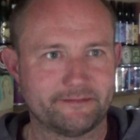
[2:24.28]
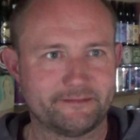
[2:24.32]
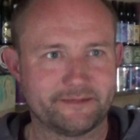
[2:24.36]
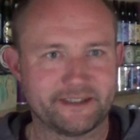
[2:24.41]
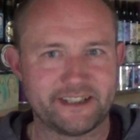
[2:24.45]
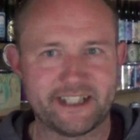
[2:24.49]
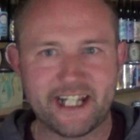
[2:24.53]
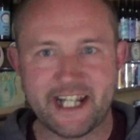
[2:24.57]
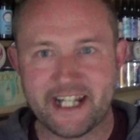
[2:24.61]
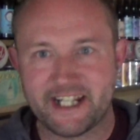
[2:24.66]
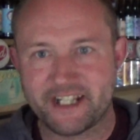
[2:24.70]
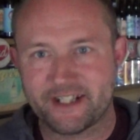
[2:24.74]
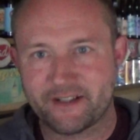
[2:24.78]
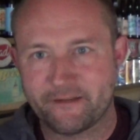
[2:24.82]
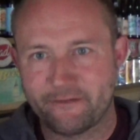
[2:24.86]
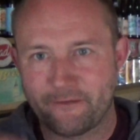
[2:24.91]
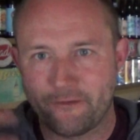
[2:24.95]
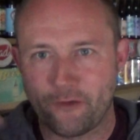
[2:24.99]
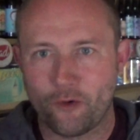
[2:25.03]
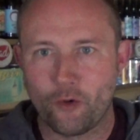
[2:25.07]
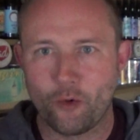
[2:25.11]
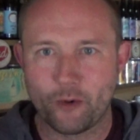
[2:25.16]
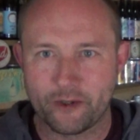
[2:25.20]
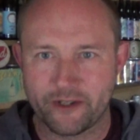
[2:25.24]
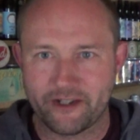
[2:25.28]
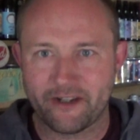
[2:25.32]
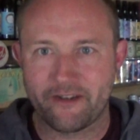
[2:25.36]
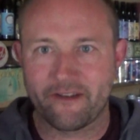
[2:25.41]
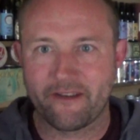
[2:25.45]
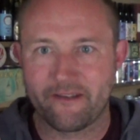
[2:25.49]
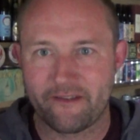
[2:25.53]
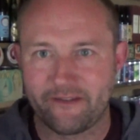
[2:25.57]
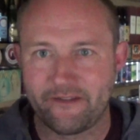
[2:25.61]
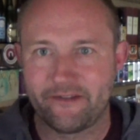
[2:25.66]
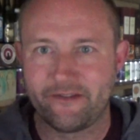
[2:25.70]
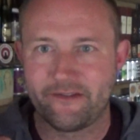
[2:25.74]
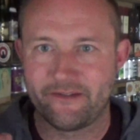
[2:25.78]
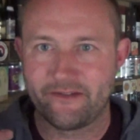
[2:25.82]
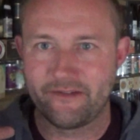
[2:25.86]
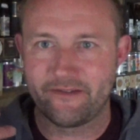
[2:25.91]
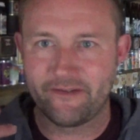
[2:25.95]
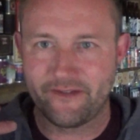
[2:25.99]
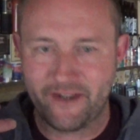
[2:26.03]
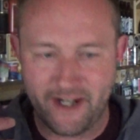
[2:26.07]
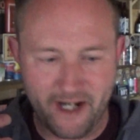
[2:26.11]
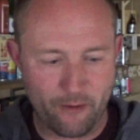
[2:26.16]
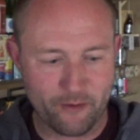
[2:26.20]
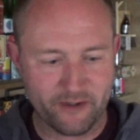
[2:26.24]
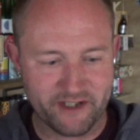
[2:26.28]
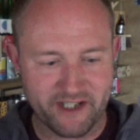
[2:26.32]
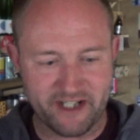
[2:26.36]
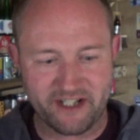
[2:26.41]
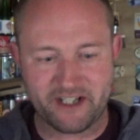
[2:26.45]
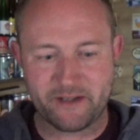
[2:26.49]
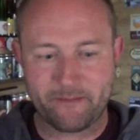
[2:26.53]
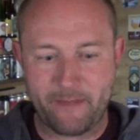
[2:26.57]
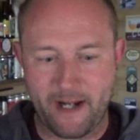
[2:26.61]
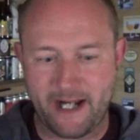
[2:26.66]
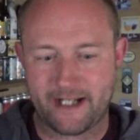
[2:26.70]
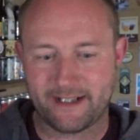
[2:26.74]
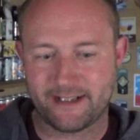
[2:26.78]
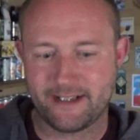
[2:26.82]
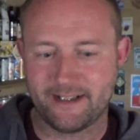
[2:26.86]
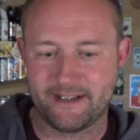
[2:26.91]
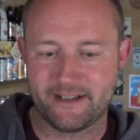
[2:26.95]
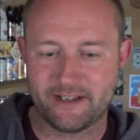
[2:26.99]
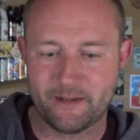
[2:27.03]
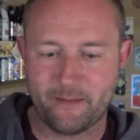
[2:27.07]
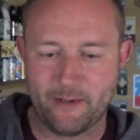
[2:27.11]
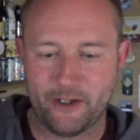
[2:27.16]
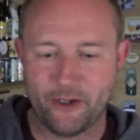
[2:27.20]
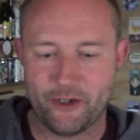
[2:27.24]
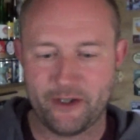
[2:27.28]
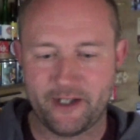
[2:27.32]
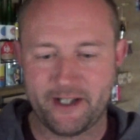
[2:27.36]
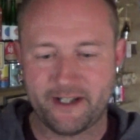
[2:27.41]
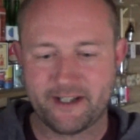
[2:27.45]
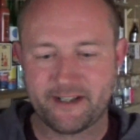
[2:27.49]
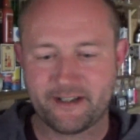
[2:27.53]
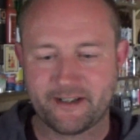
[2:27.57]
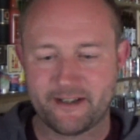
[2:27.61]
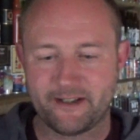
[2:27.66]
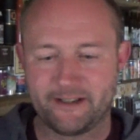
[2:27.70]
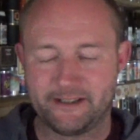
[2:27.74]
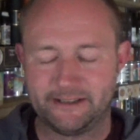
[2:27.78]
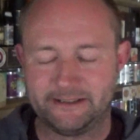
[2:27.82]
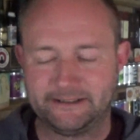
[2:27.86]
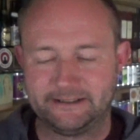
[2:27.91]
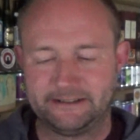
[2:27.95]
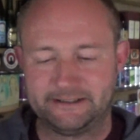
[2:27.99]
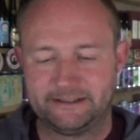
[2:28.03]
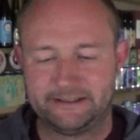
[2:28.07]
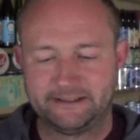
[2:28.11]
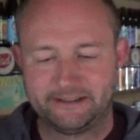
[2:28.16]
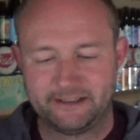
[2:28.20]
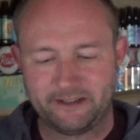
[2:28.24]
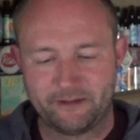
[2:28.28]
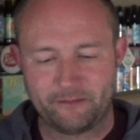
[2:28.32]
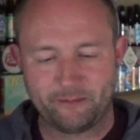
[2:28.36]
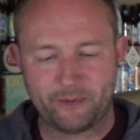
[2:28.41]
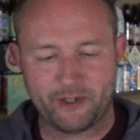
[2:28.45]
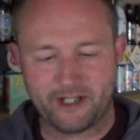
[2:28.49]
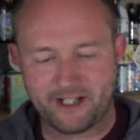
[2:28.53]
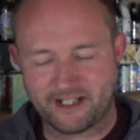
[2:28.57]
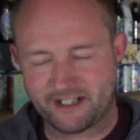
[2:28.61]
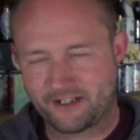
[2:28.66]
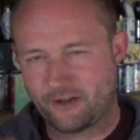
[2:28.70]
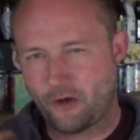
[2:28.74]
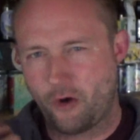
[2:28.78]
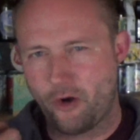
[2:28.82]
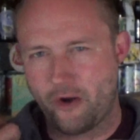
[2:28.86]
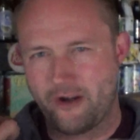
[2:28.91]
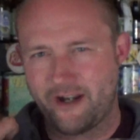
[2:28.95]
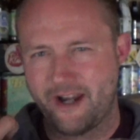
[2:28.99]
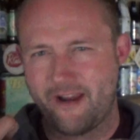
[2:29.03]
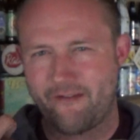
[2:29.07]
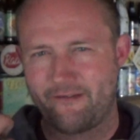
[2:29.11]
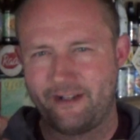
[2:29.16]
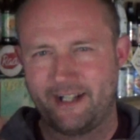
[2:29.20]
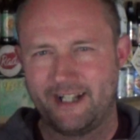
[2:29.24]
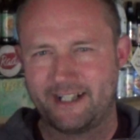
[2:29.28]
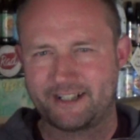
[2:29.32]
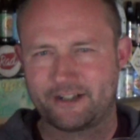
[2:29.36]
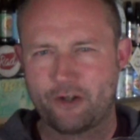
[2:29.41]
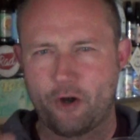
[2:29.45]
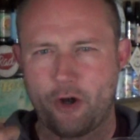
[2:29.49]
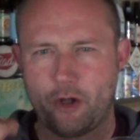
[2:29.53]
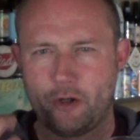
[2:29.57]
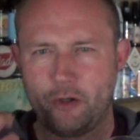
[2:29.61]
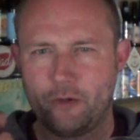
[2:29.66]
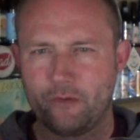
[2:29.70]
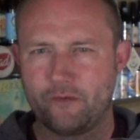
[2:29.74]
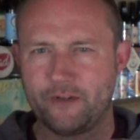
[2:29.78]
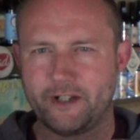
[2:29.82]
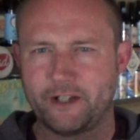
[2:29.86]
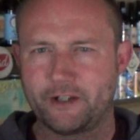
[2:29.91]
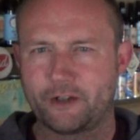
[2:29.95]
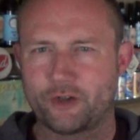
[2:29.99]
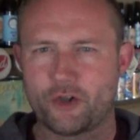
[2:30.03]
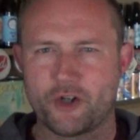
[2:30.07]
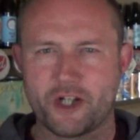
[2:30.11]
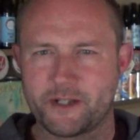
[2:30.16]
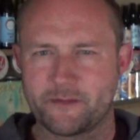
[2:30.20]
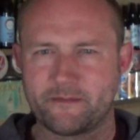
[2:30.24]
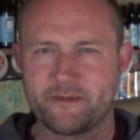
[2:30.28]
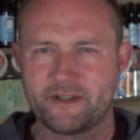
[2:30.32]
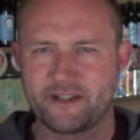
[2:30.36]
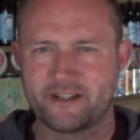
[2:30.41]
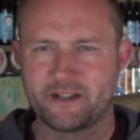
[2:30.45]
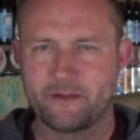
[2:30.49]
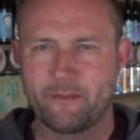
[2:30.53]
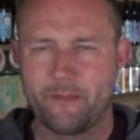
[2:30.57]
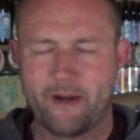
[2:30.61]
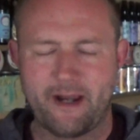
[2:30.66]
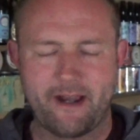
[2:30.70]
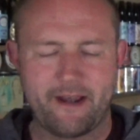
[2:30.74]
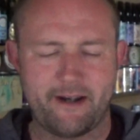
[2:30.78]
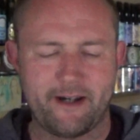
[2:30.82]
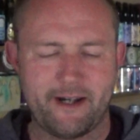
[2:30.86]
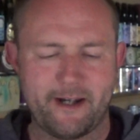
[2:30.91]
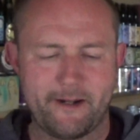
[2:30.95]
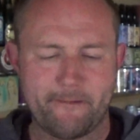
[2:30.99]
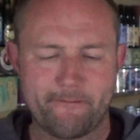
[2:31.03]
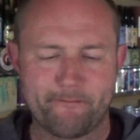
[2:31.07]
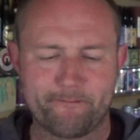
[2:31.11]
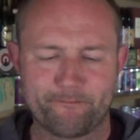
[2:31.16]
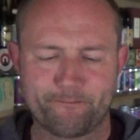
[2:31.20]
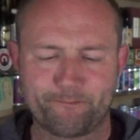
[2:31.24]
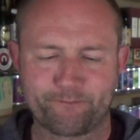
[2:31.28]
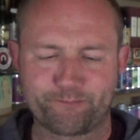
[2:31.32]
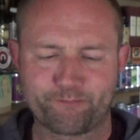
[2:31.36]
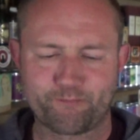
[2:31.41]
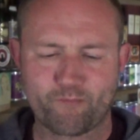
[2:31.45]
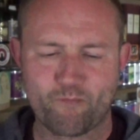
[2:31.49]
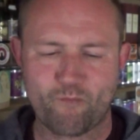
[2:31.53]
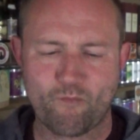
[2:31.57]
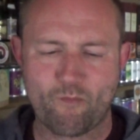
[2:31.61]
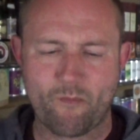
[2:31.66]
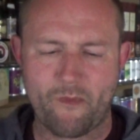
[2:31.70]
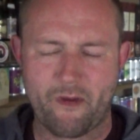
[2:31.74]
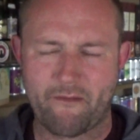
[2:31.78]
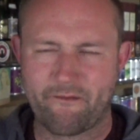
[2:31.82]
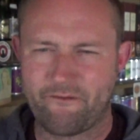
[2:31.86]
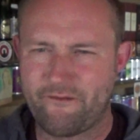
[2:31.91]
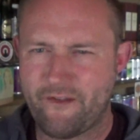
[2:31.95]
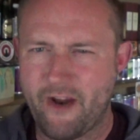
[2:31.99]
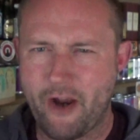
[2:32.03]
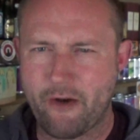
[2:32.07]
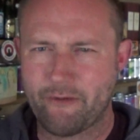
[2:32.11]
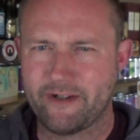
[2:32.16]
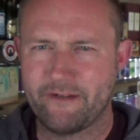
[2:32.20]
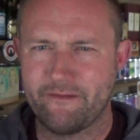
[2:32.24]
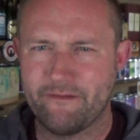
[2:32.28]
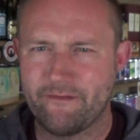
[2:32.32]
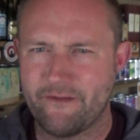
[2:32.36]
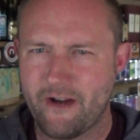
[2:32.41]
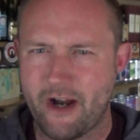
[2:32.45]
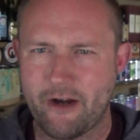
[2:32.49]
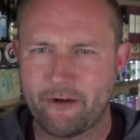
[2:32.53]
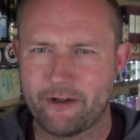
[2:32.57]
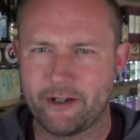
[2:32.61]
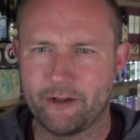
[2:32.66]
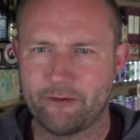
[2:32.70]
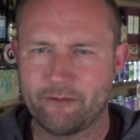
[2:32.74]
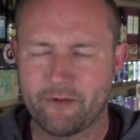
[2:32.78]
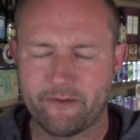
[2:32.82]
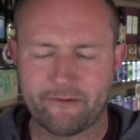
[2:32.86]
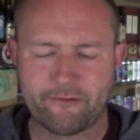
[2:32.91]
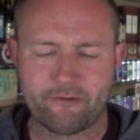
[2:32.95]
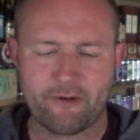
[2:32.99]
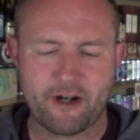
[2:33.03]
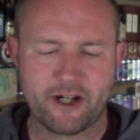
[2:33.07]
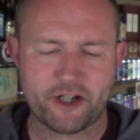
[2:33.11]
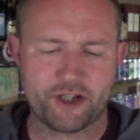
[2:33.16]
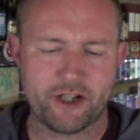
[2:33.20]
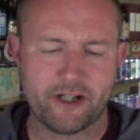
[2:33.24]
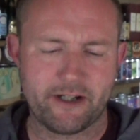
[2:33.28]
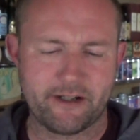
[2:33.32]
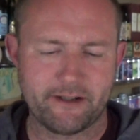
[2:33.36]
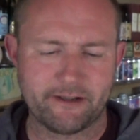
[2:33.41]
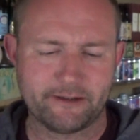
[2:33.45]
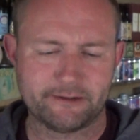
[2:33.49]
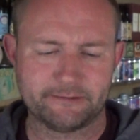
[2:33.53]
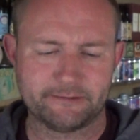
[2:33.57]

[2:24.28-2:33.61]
yeast forward than I was expecting, to be honest, but it's got a lovely crispness about it. Very, very refreshing.